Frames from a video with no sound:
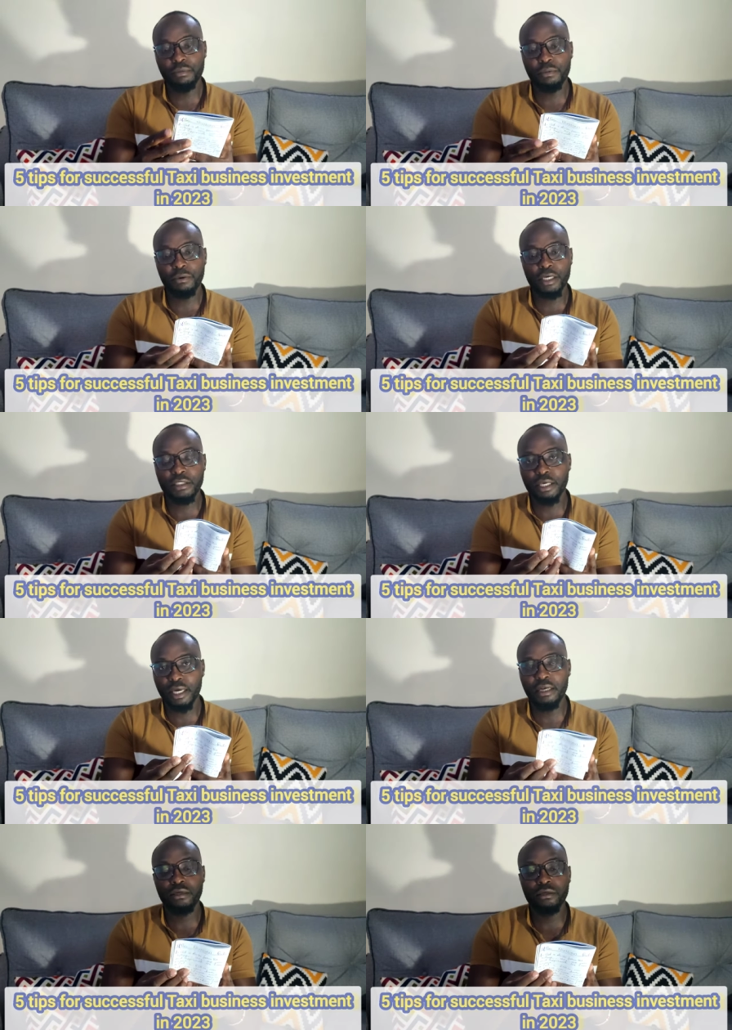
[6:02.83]
people as
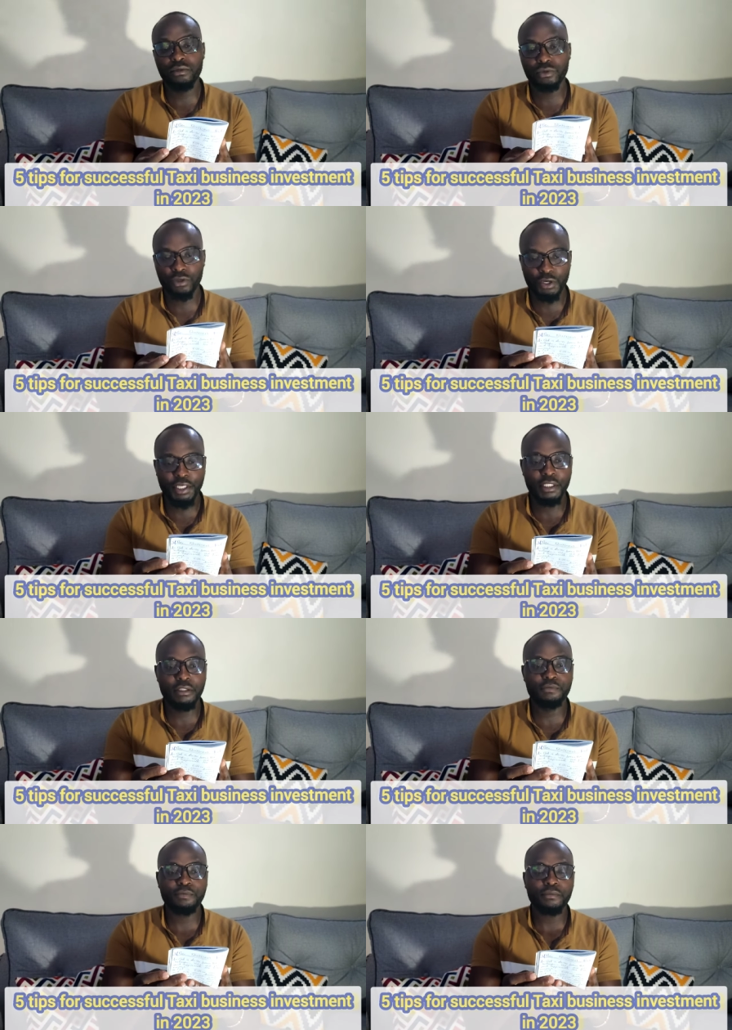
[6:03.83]
can to join
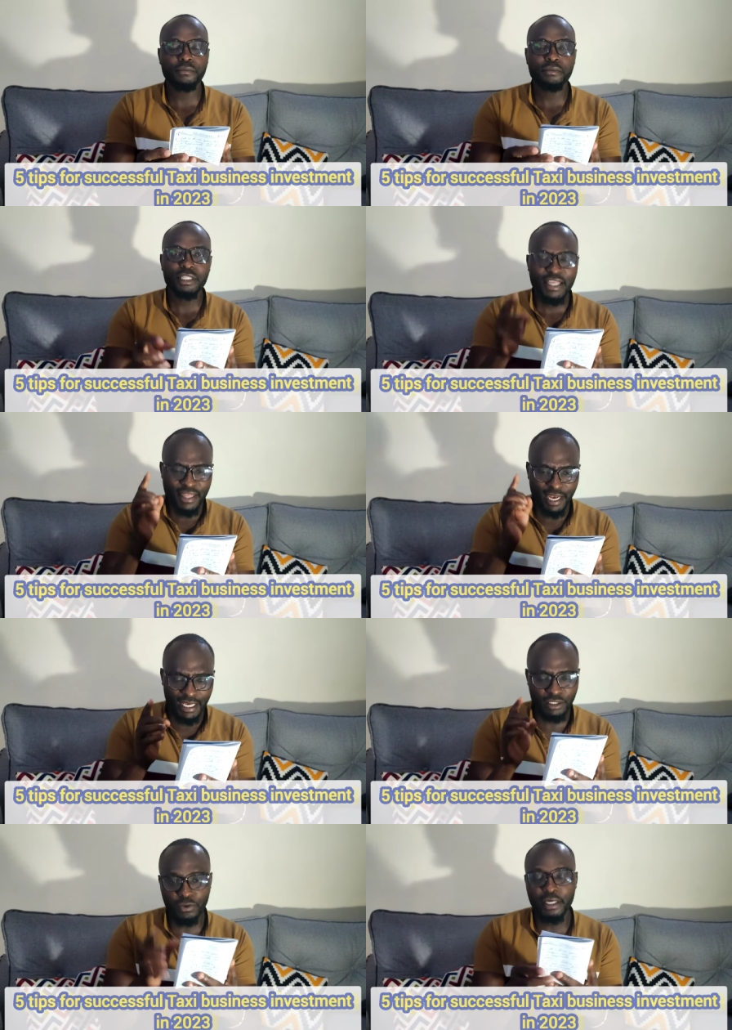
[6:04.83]
it. The
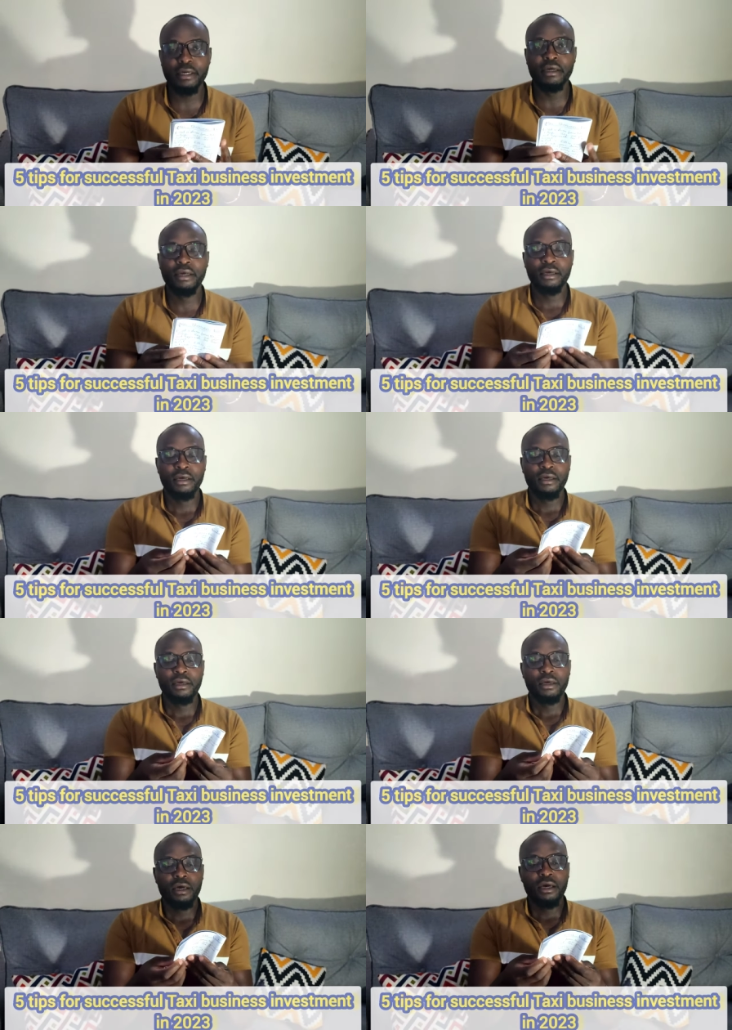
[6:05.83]
last one,
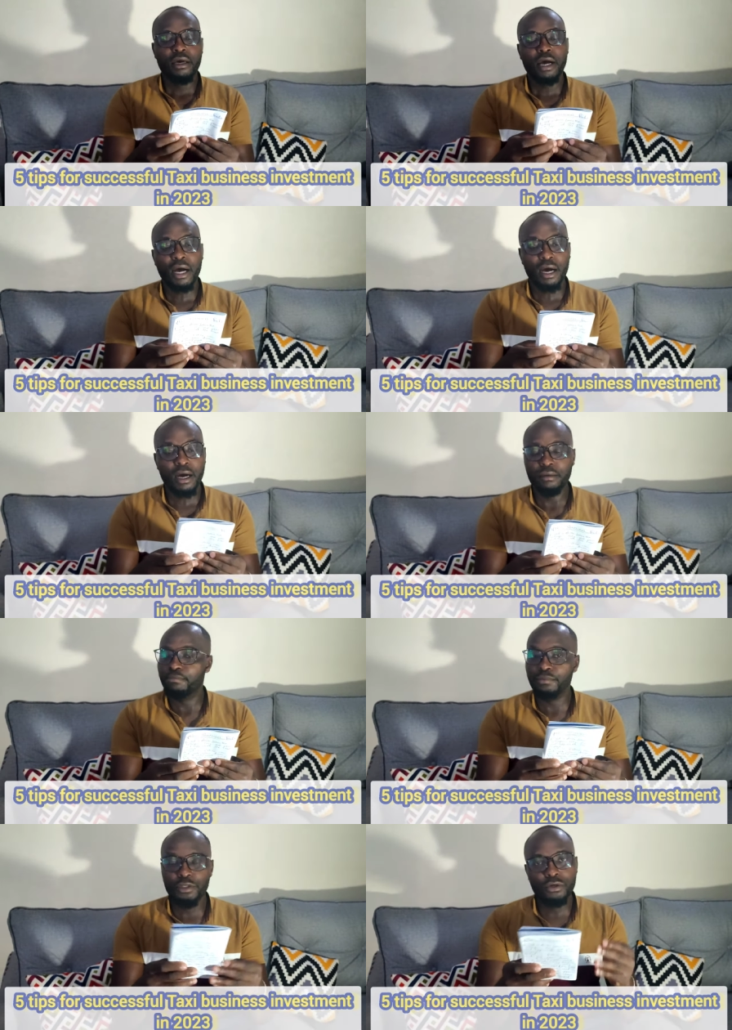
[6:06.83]
uh,
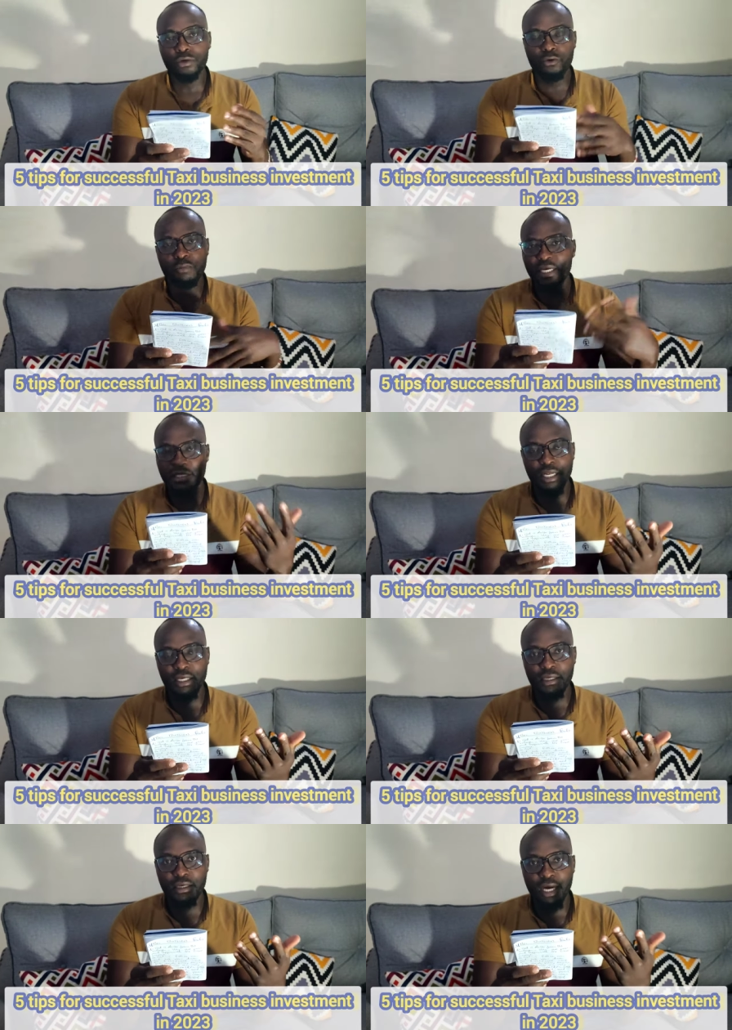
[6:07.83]
you know, Uber is
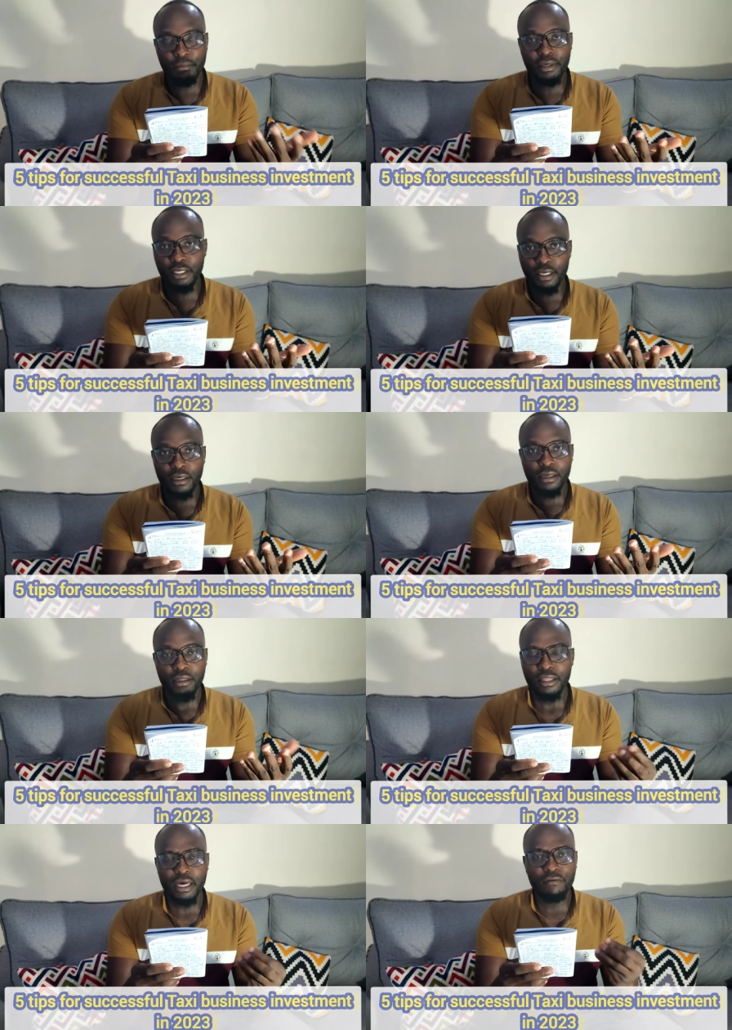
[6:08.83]
like gambling.
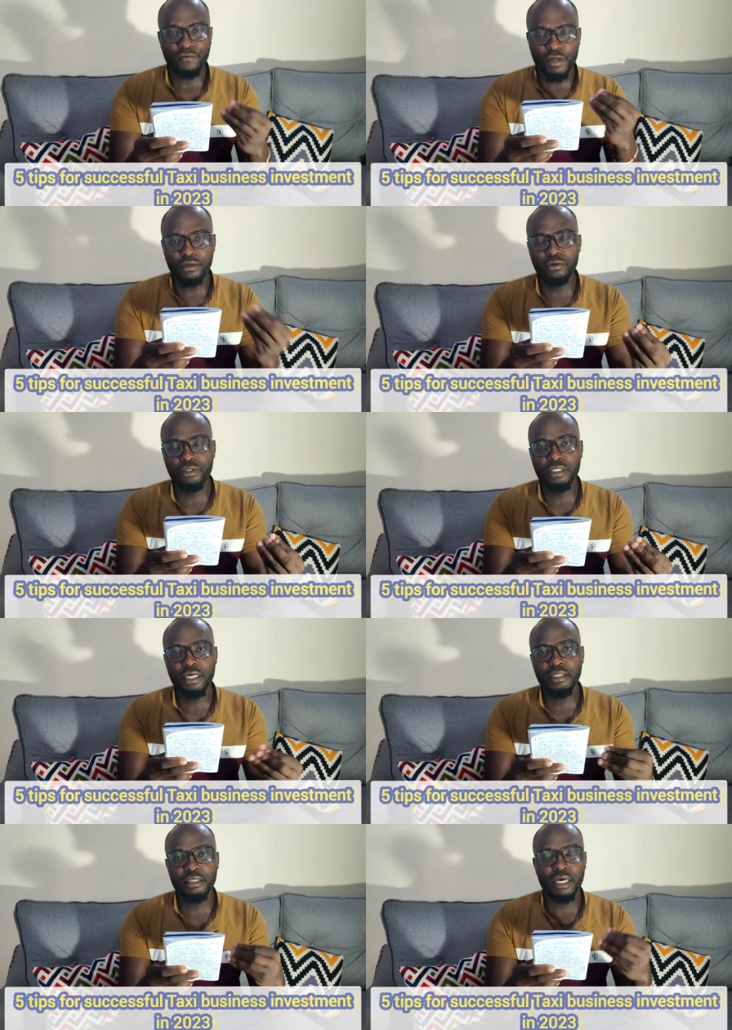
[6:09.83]
There are very good
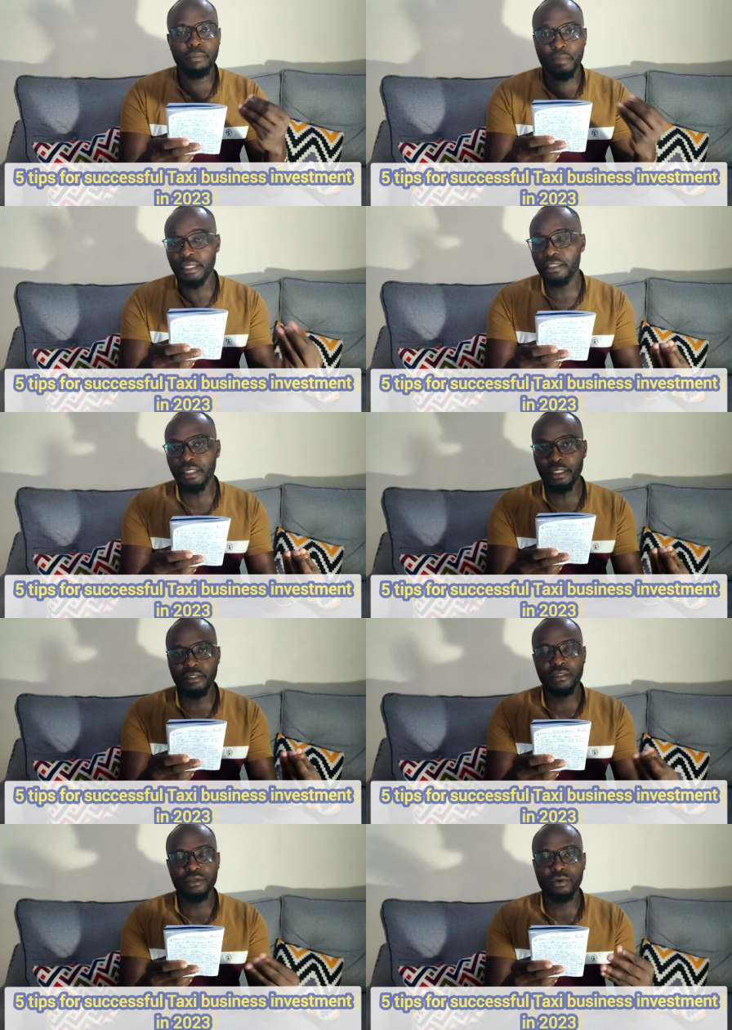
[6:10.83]
days, there are bad
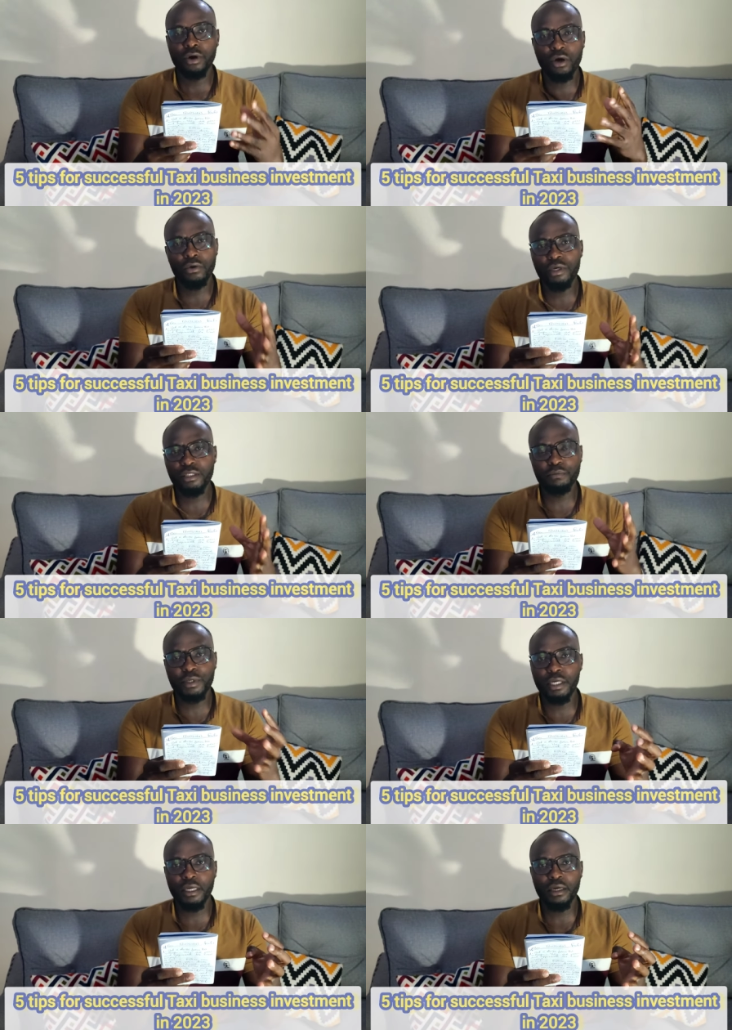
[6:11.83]
days. So always
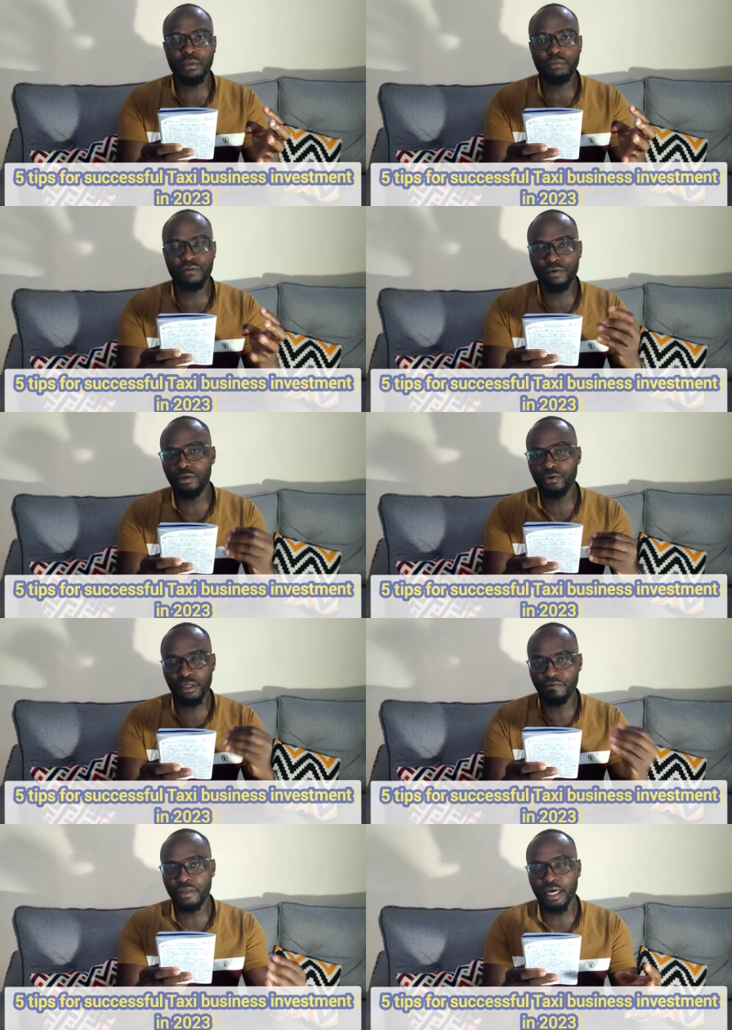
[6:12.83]
pray before you
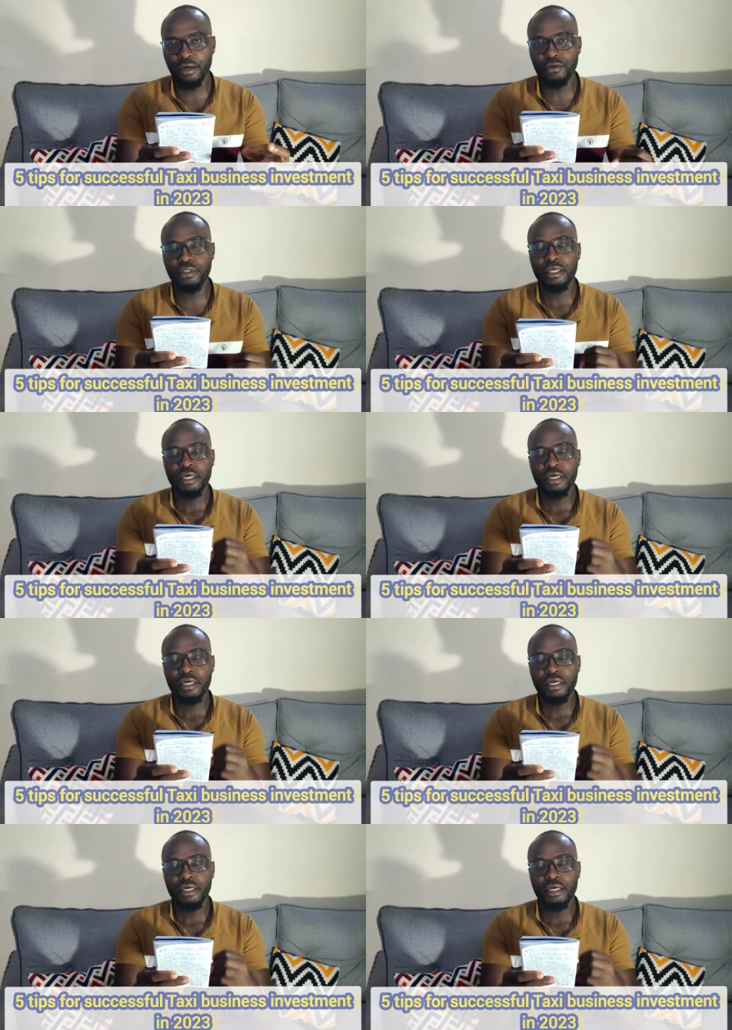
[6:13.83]
leave the house.